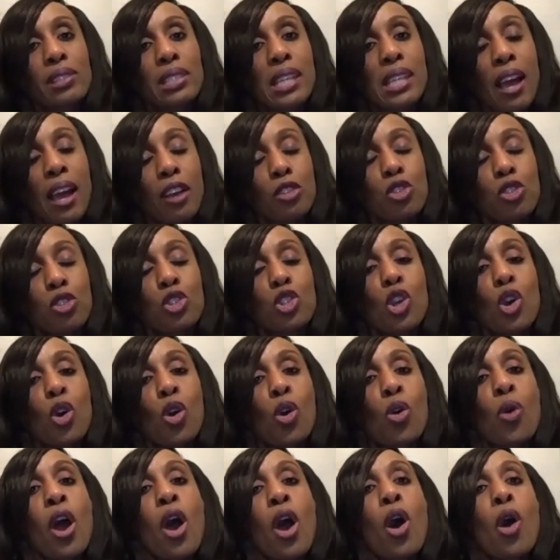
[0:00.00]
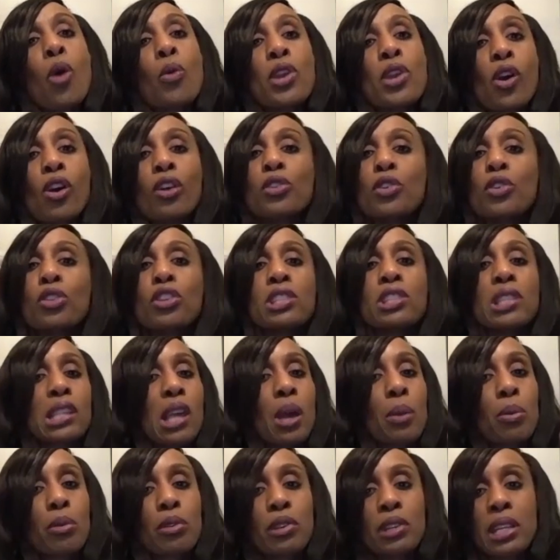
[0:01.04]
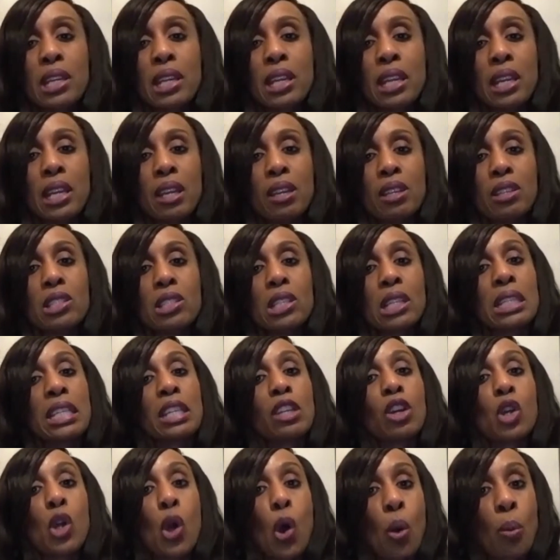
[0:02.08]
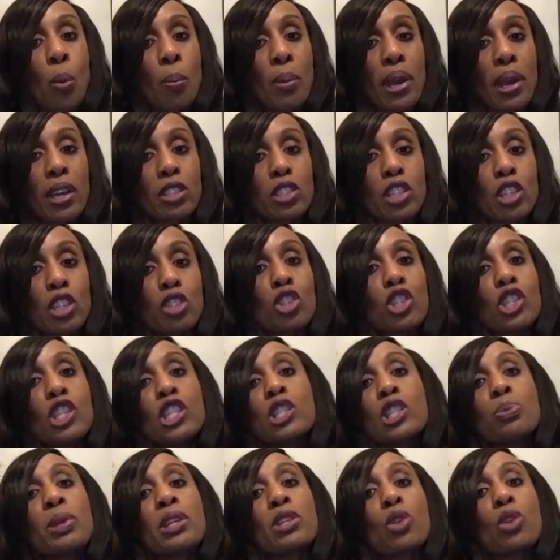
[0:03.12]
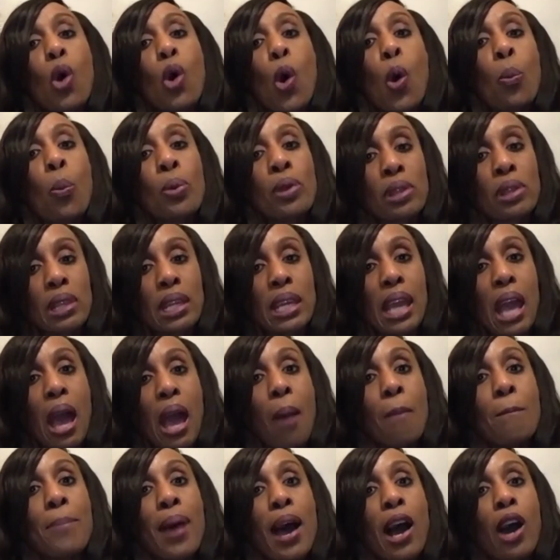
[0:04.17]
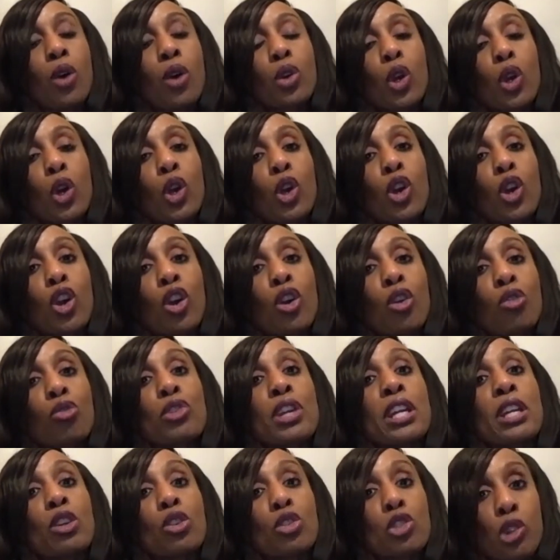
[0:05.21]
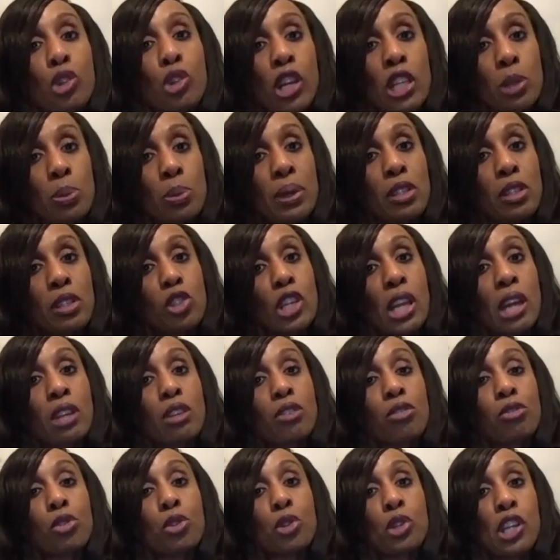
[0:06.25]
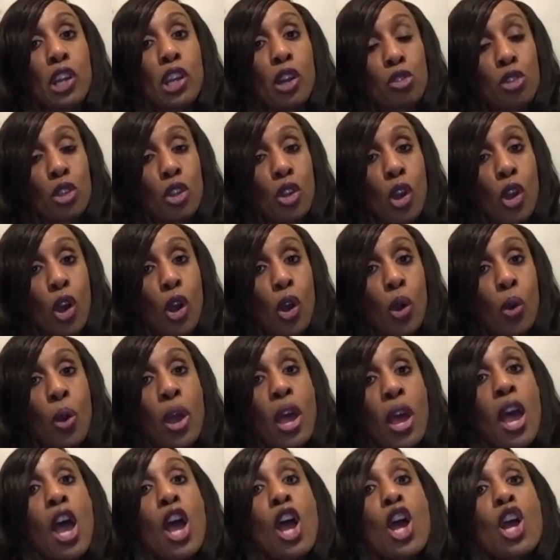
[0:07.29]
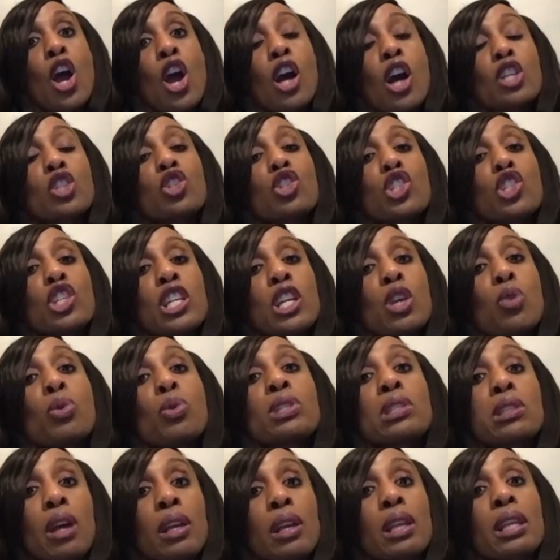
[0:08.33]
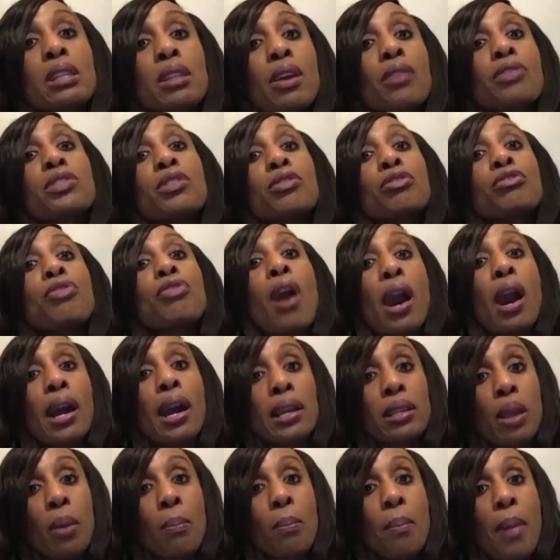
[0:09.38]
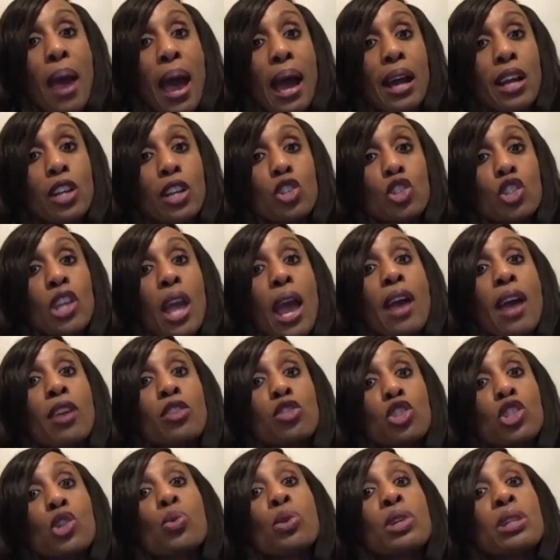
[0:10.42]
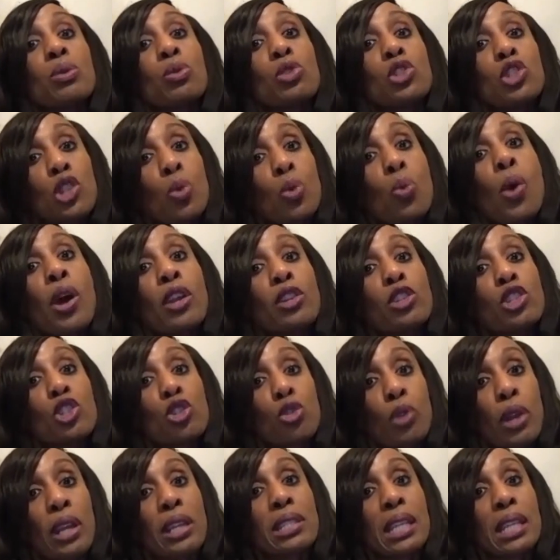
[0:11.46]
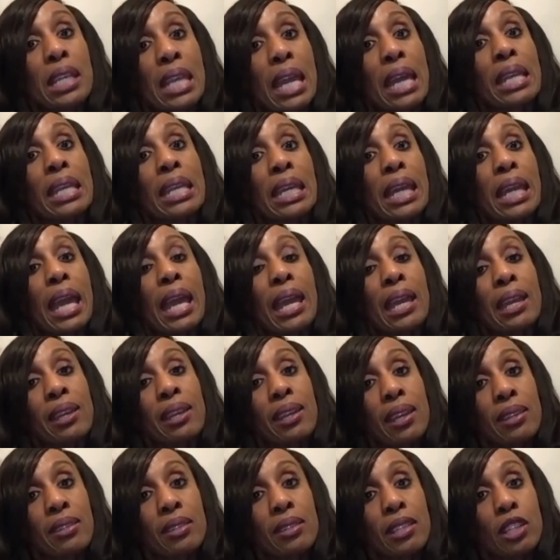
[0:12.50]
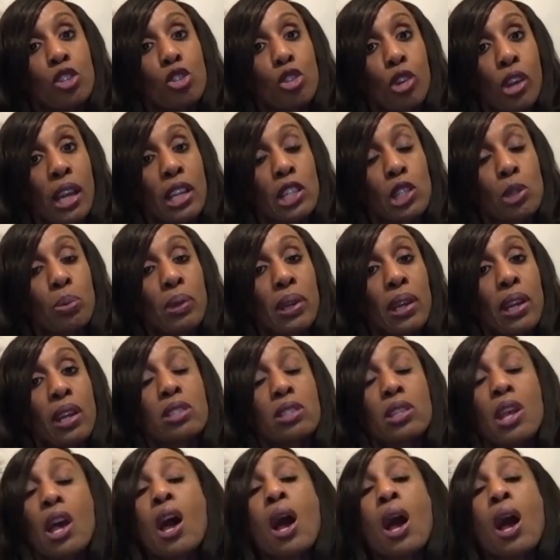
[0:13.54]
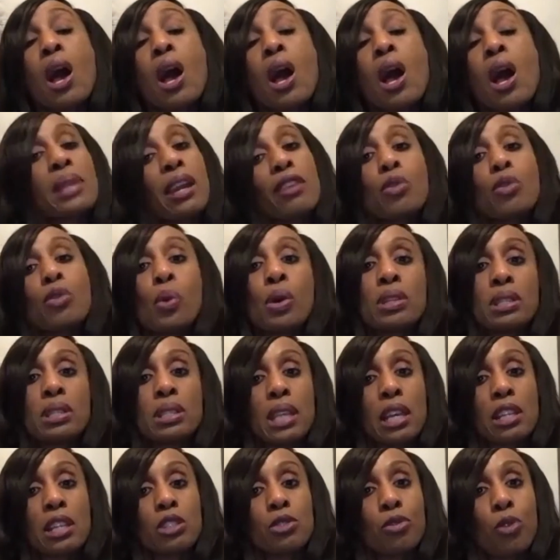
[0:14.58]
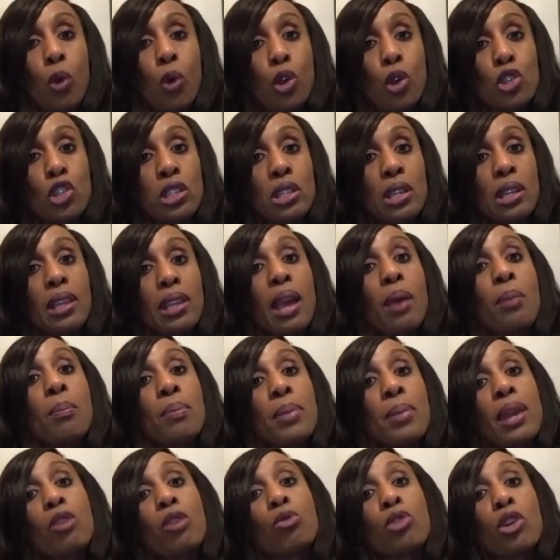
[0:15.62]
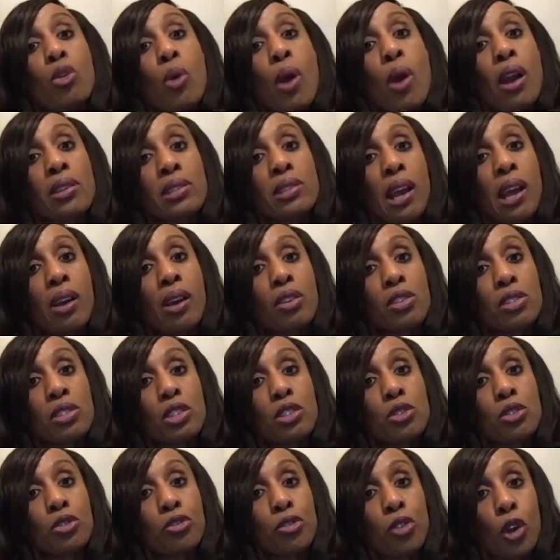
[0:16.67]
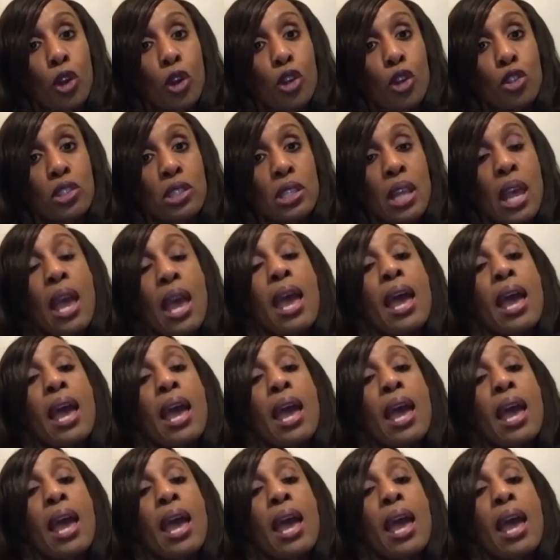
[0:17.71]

Yes. So we all know the celebrity Selena Gomez, and she speaks openly about her renal transplant she had a few years ago. she was lucky enough to find a match, and she went straight to getting a kidney transplant. But not everyone is as fortunate and may require dialysis first.